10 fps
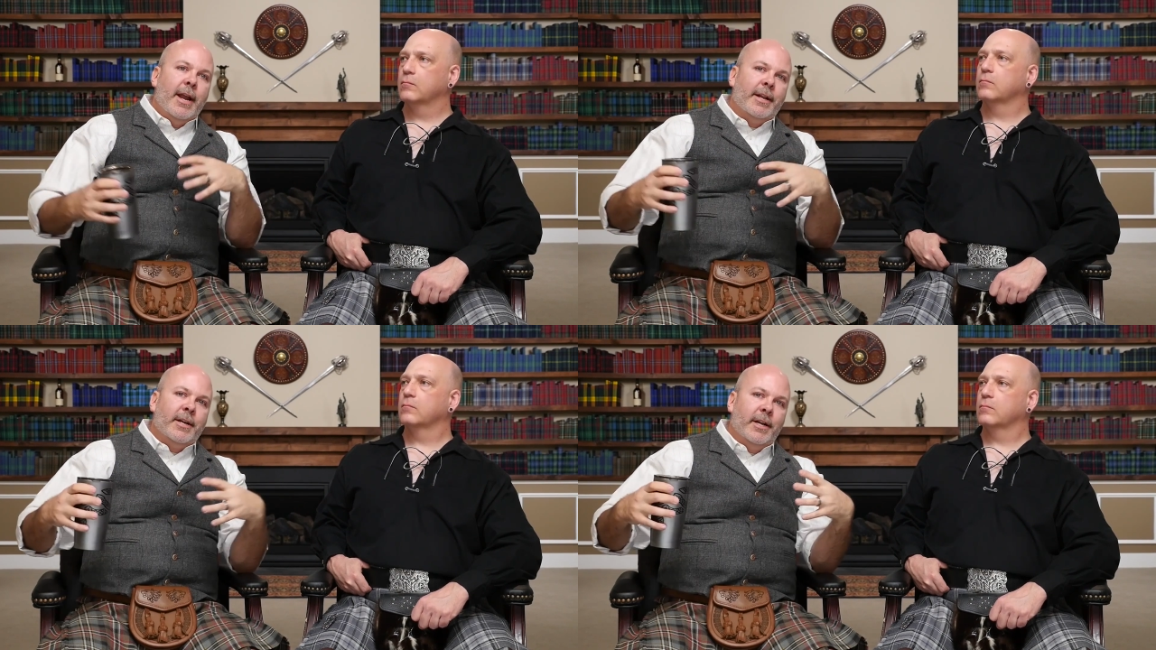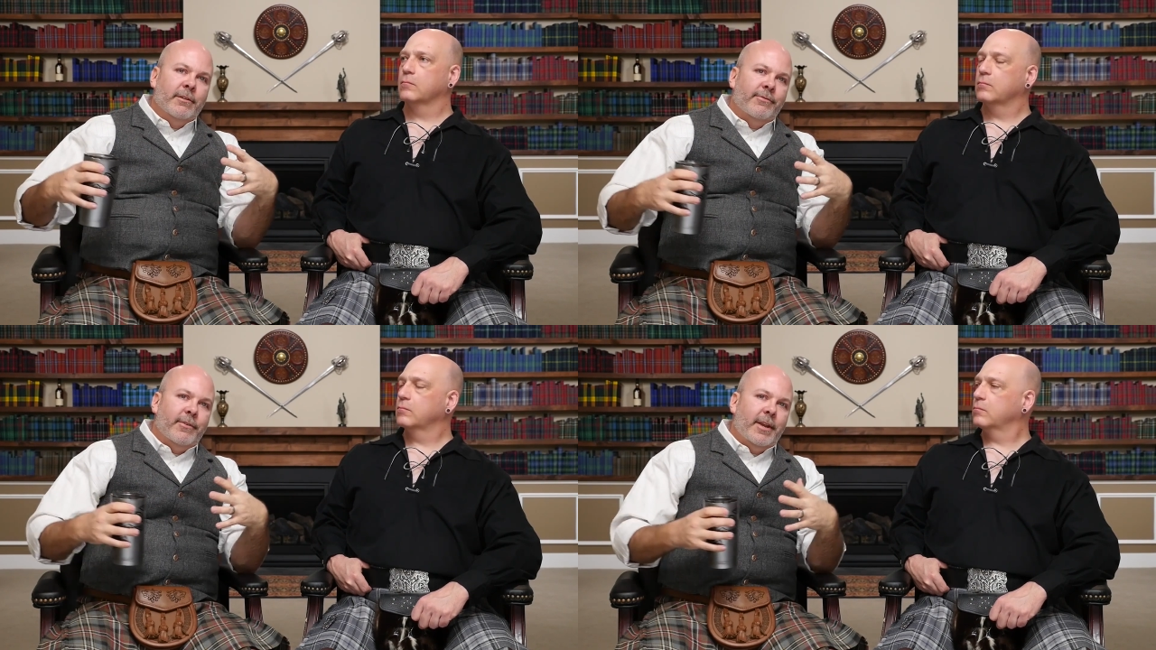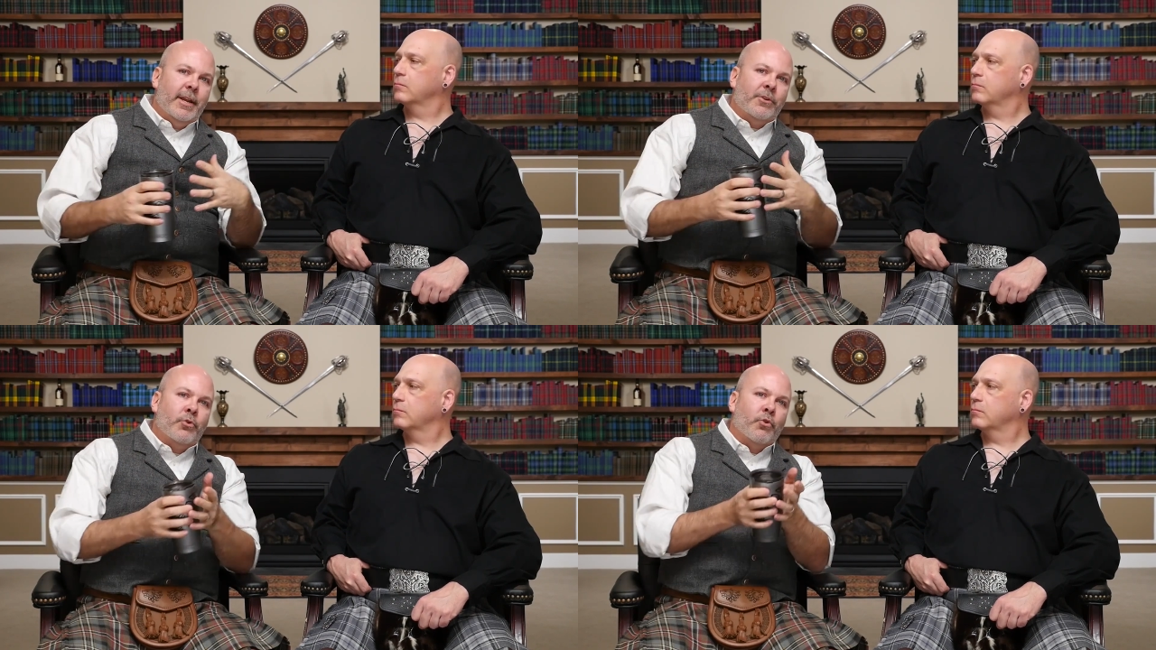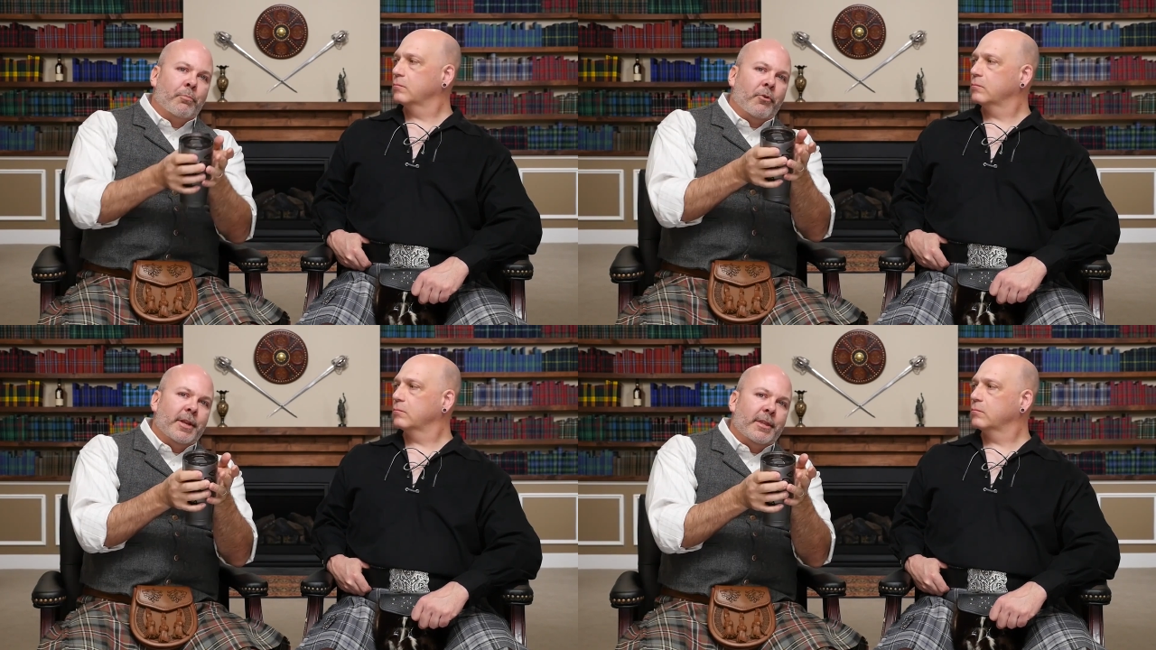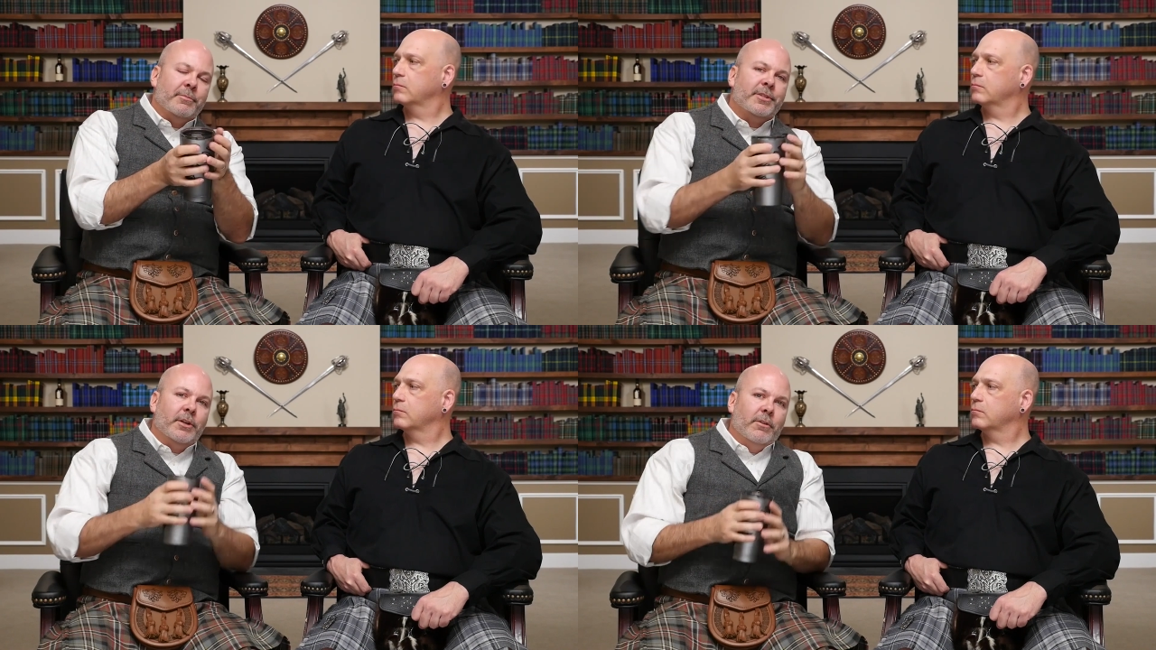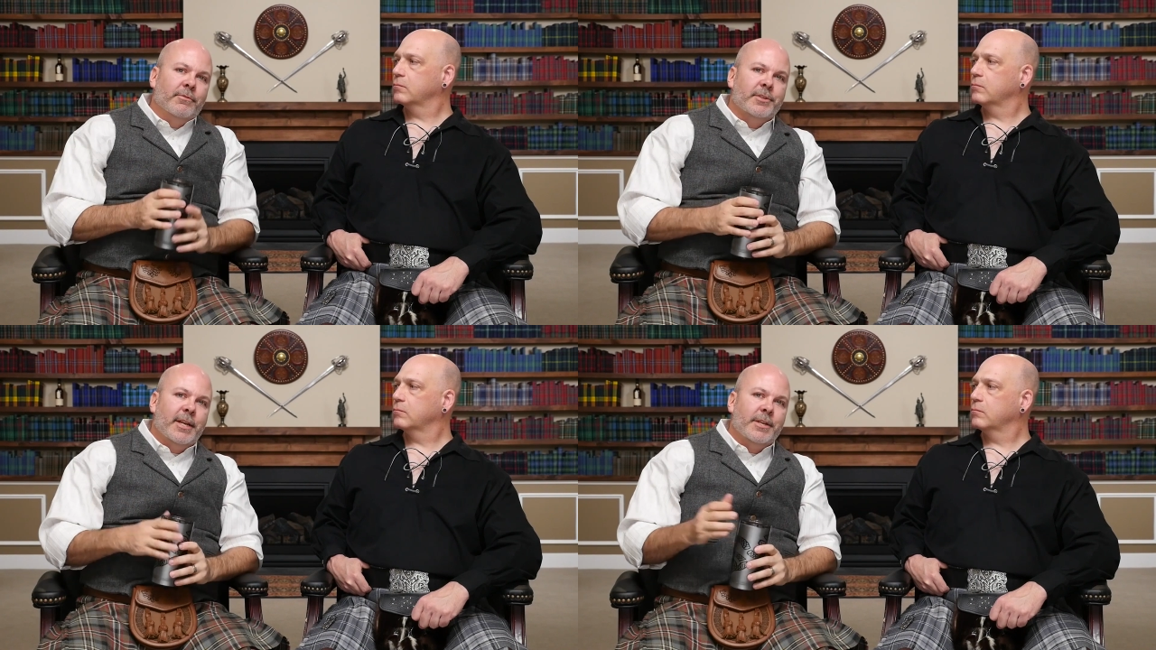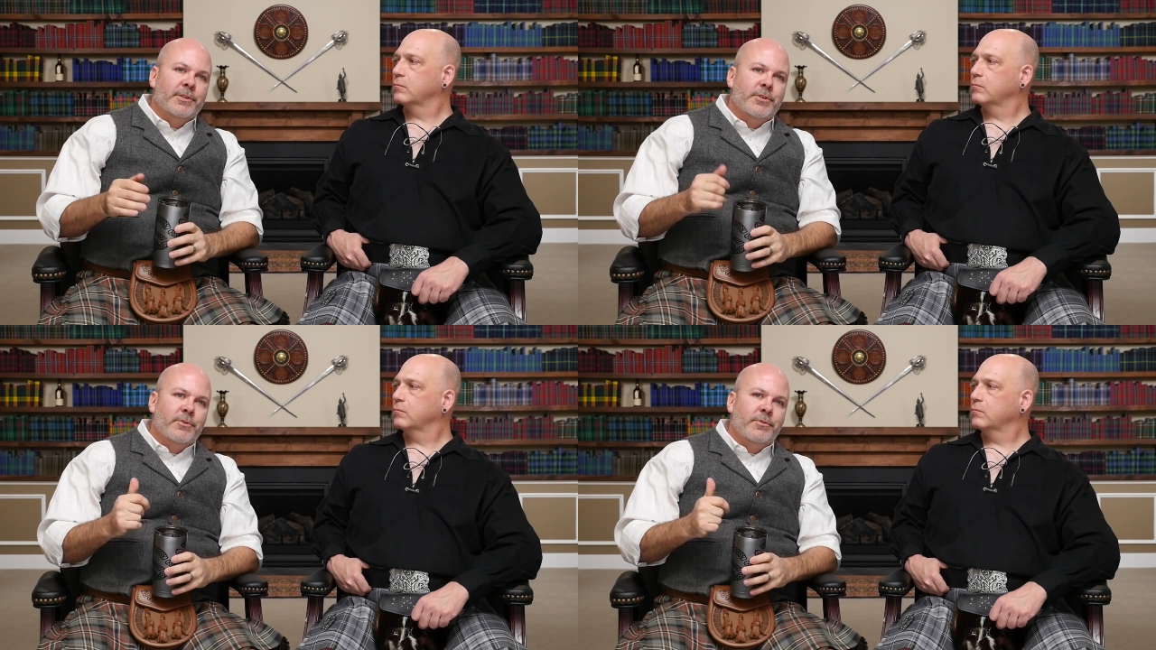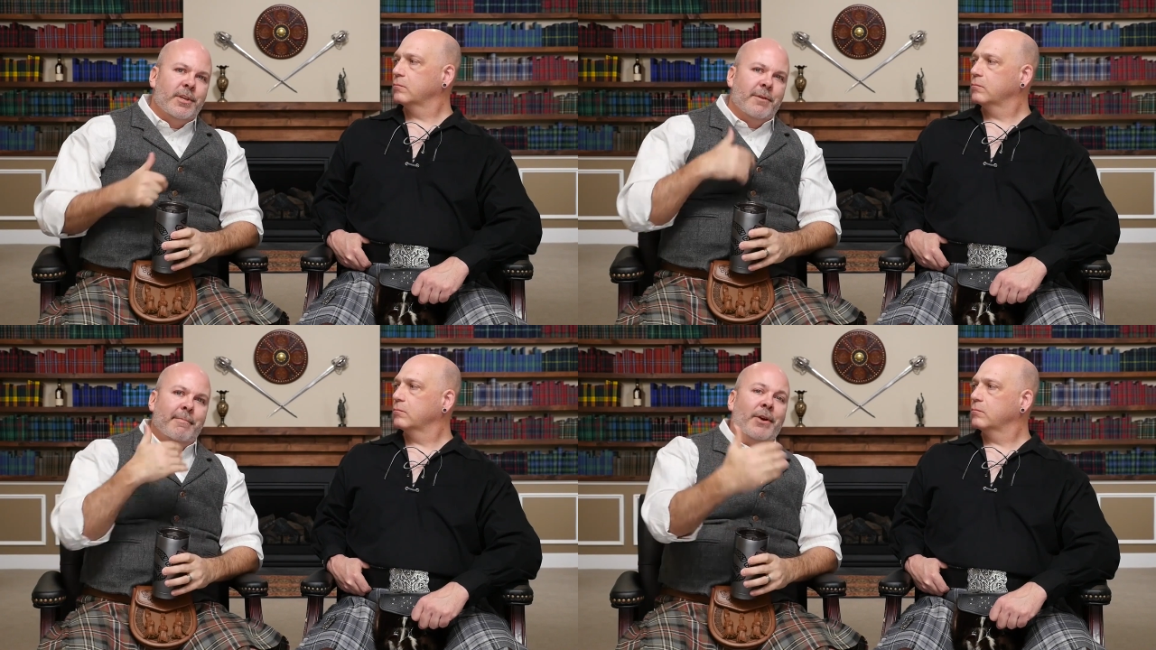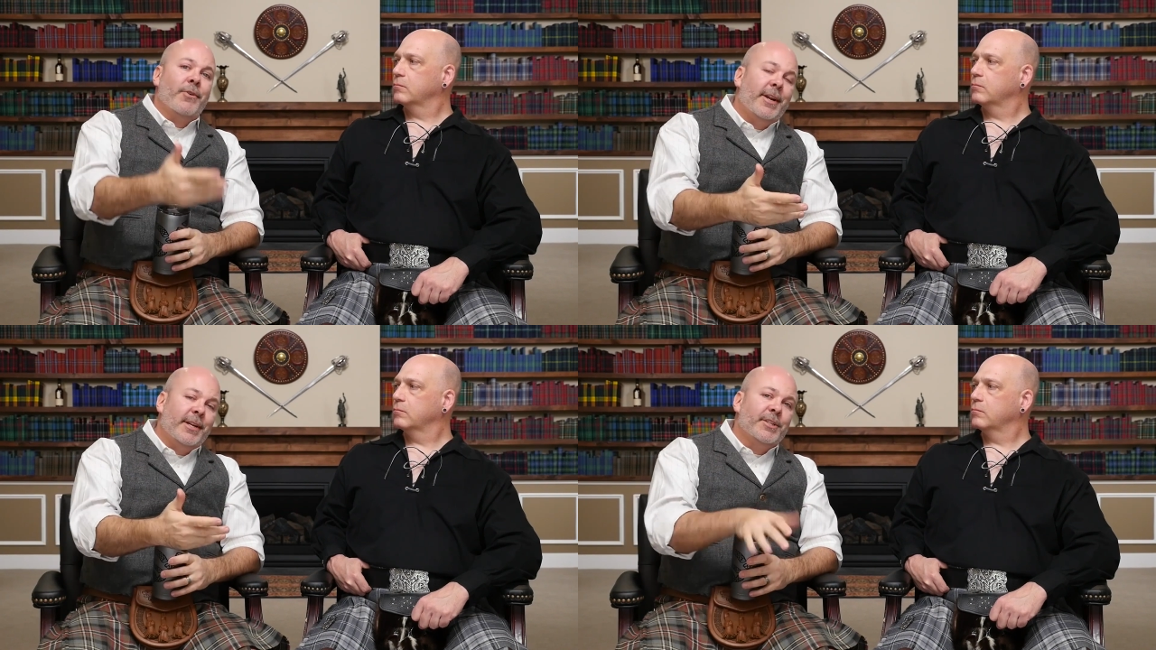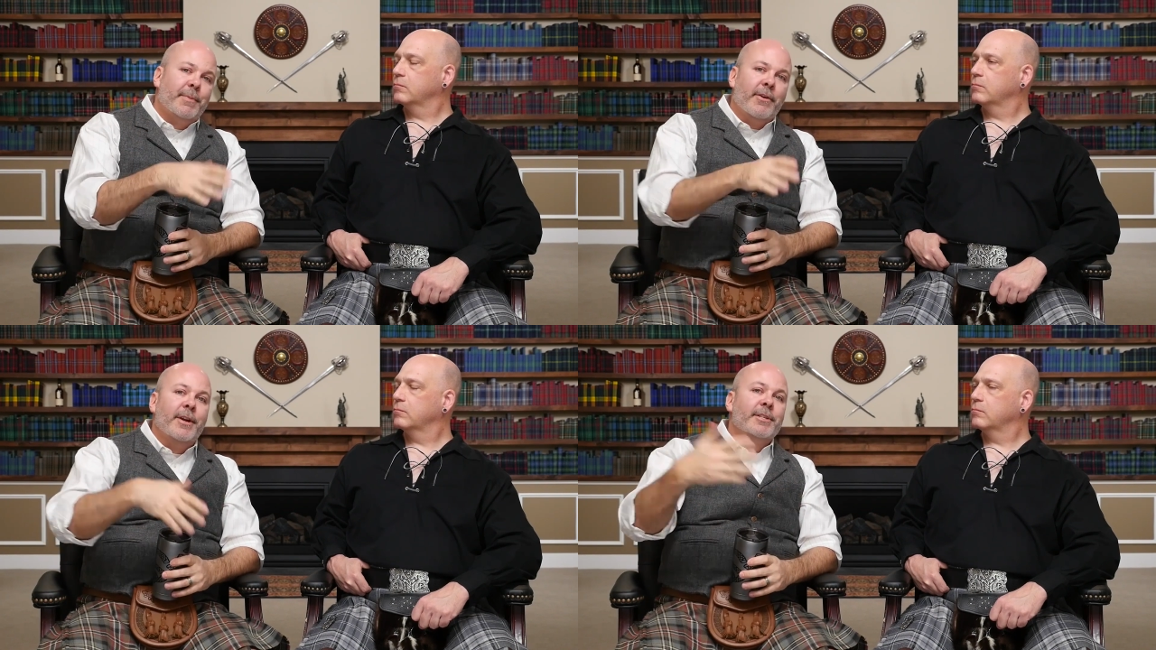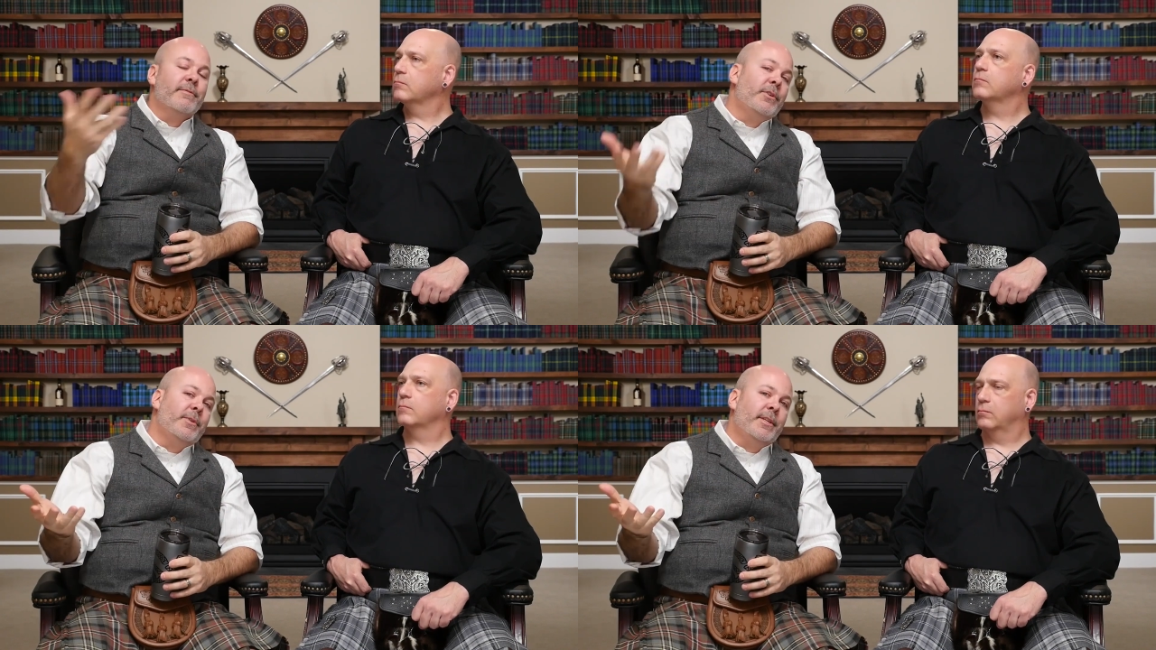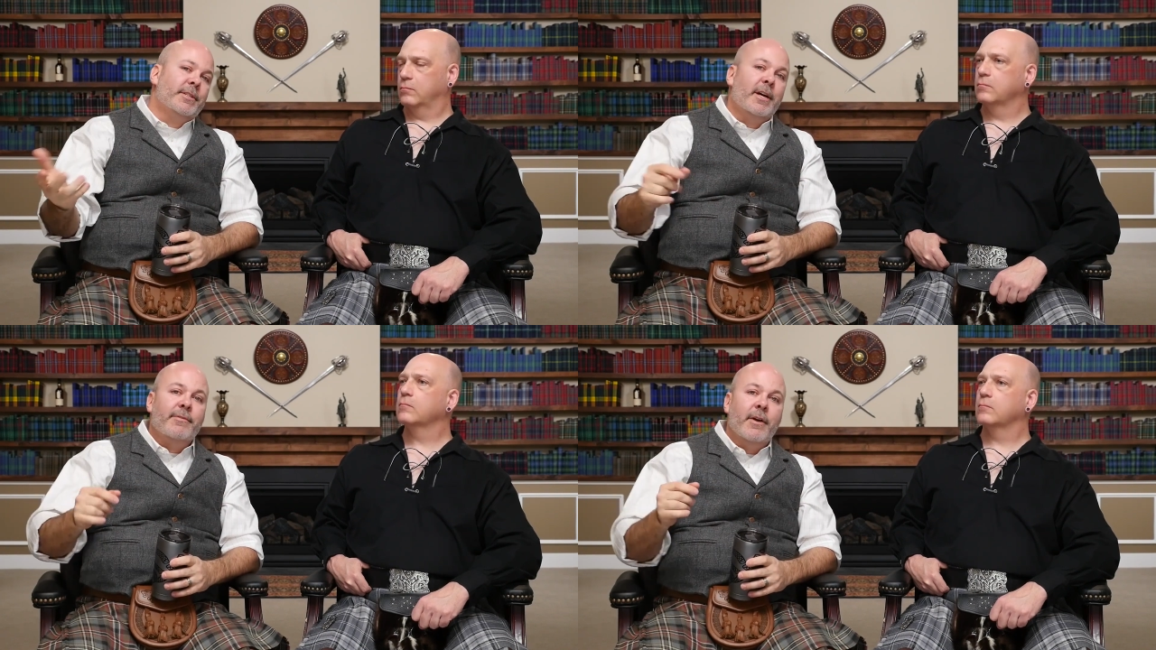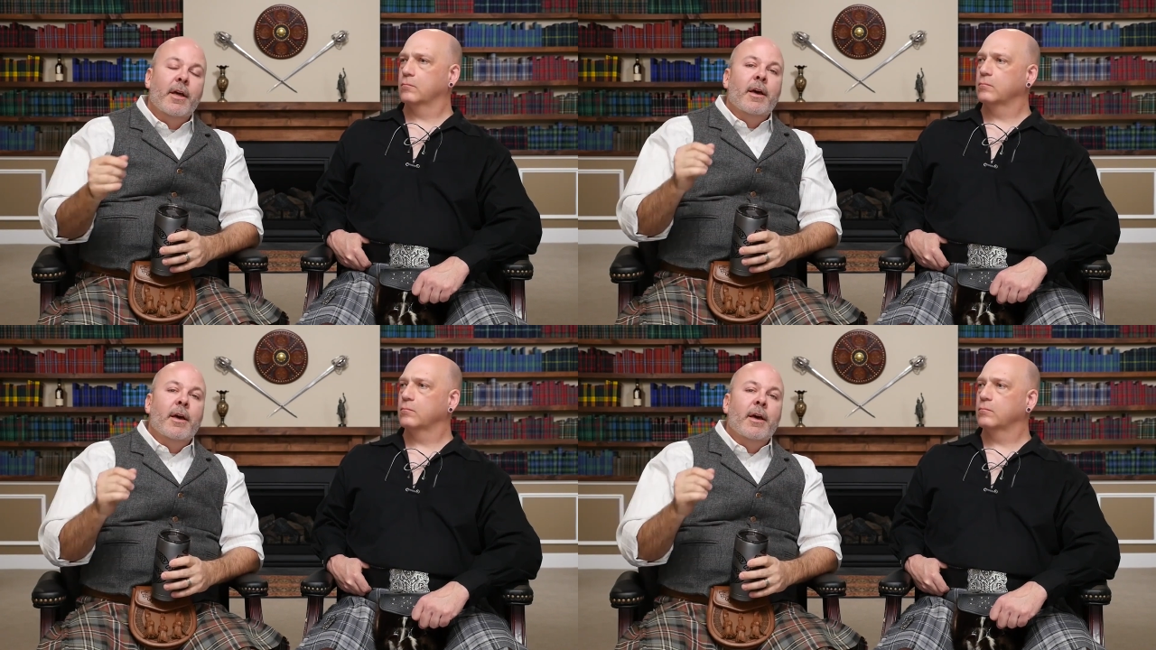Speaker 1: and kind of incorporate themselves into the American experience of doing this stuff.